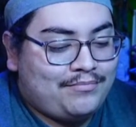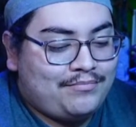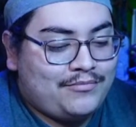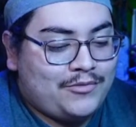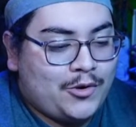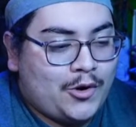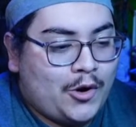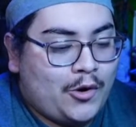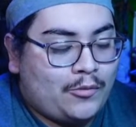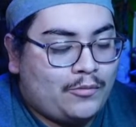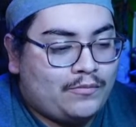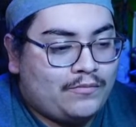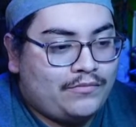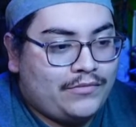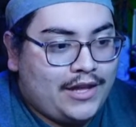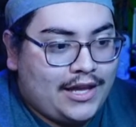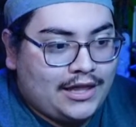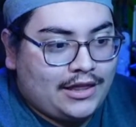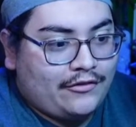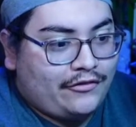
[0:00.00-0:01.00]
you know,
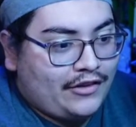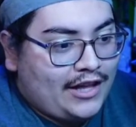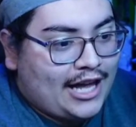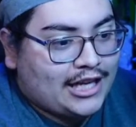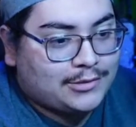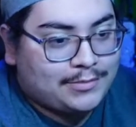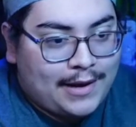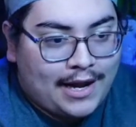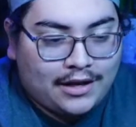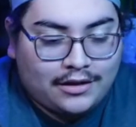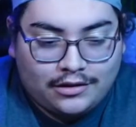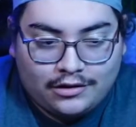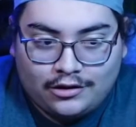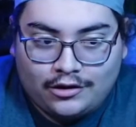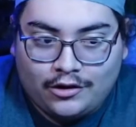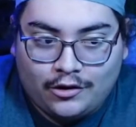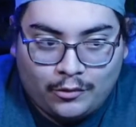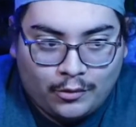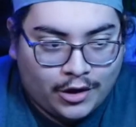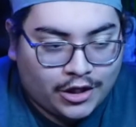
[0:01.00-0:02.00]
in the flashbacks,
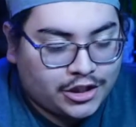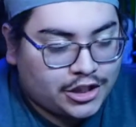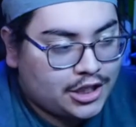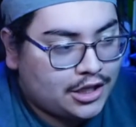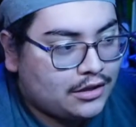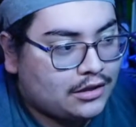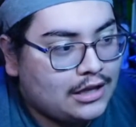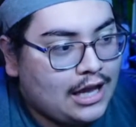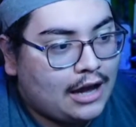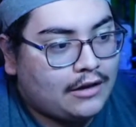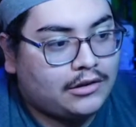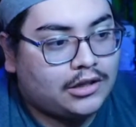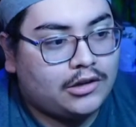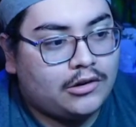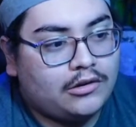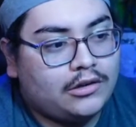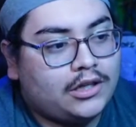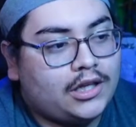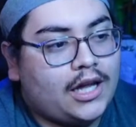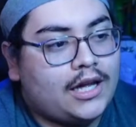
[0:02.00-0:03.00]
you know, where she is now.
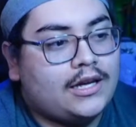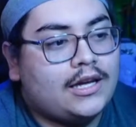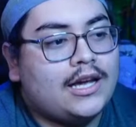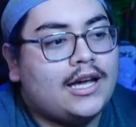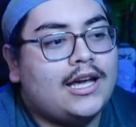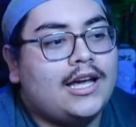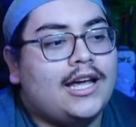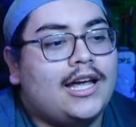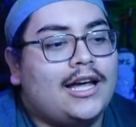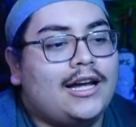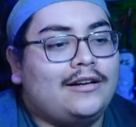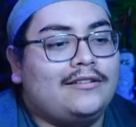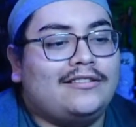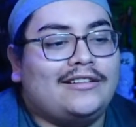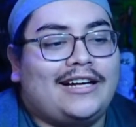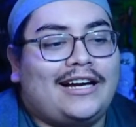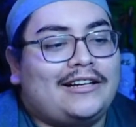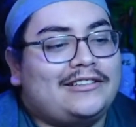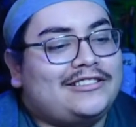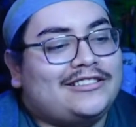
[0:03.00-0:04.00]
So it's like,
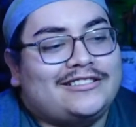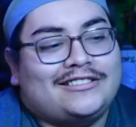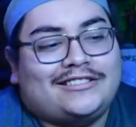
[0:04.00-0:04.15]
I